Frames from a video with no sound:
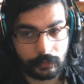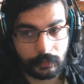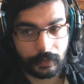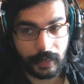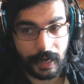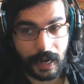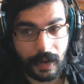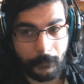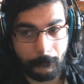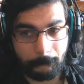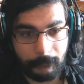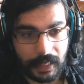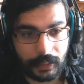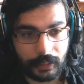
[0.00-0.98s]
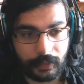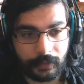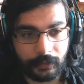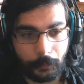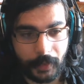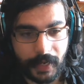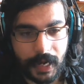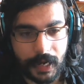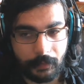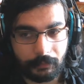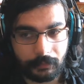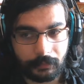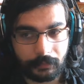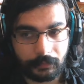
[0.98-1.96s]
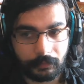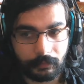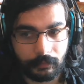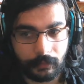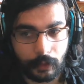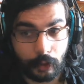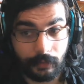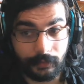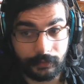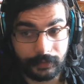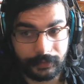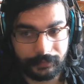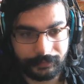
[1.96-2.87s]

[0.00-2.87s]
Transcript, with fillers: Damn! He's OP! Cool.